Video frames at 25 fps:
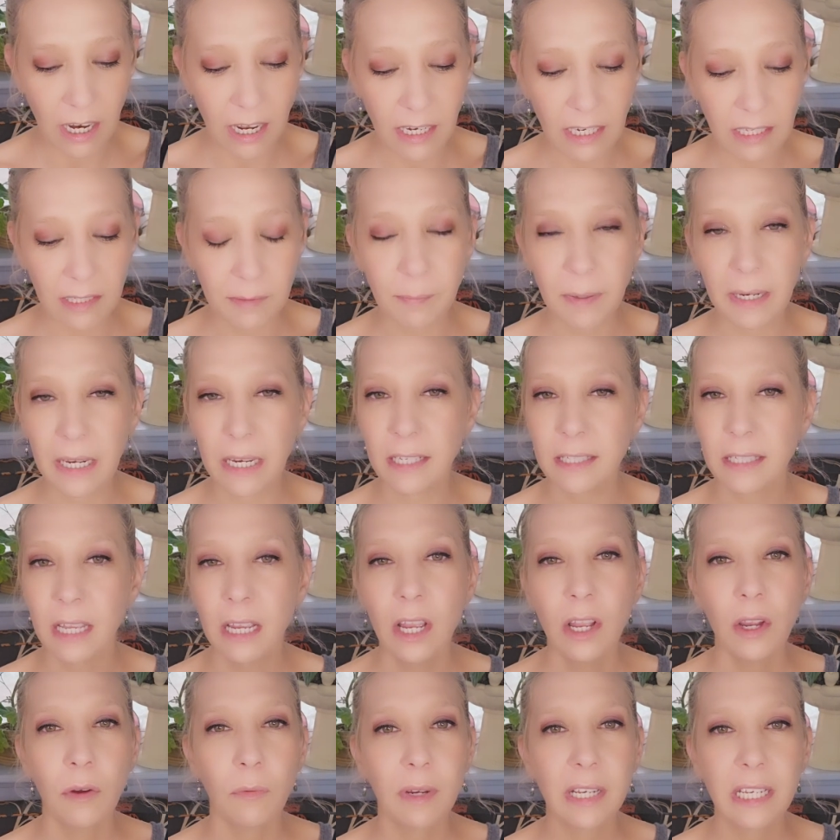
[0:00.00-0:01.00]
And it's because
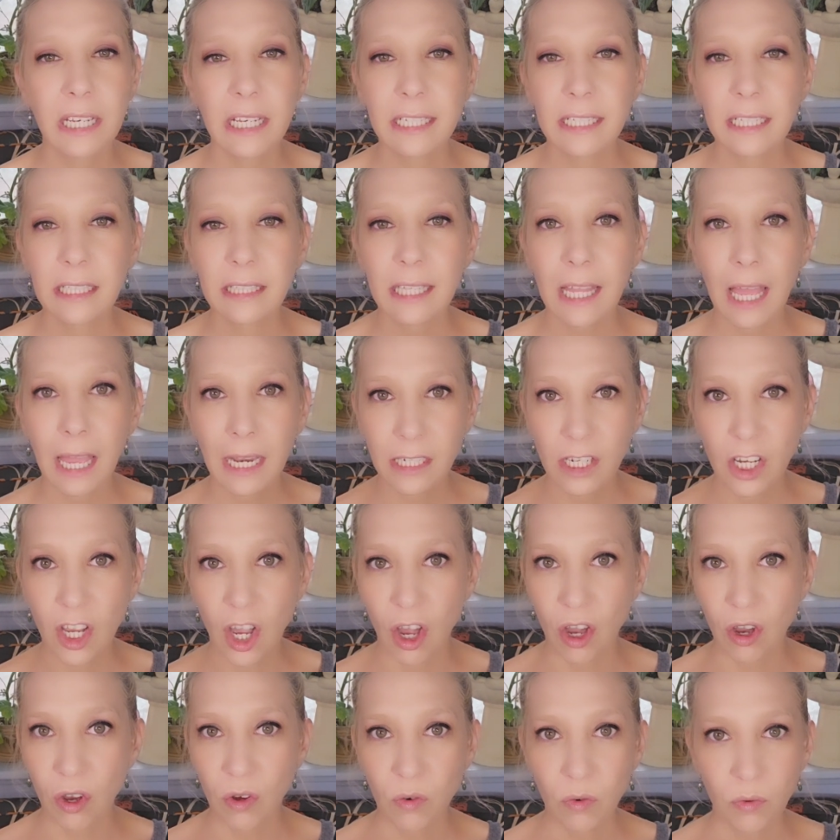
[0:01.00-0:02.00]
we need to let
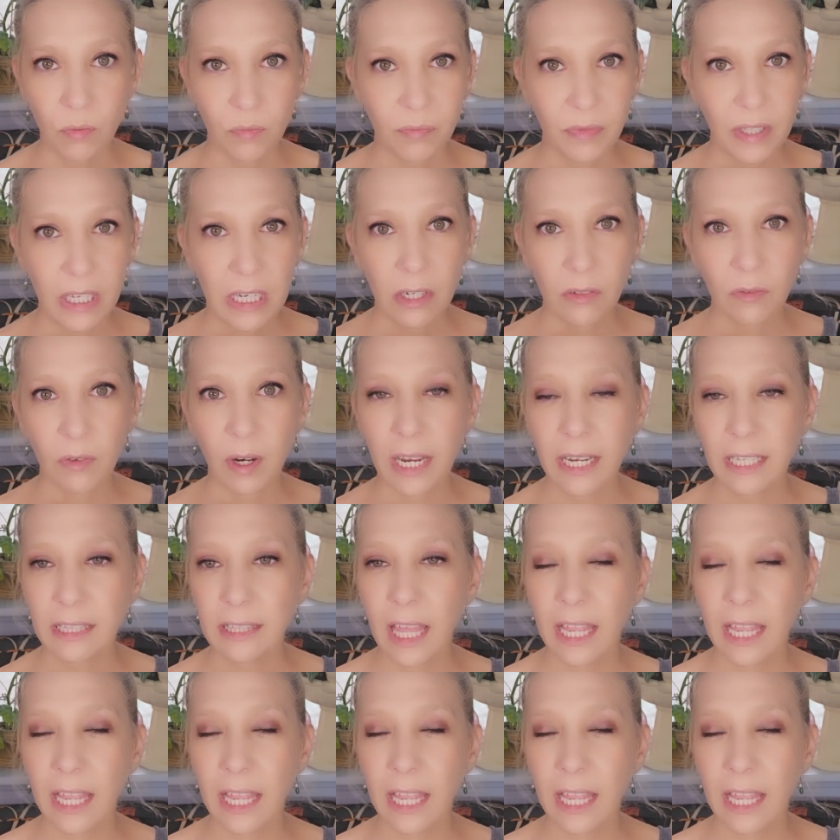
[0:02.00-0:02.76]
go, right?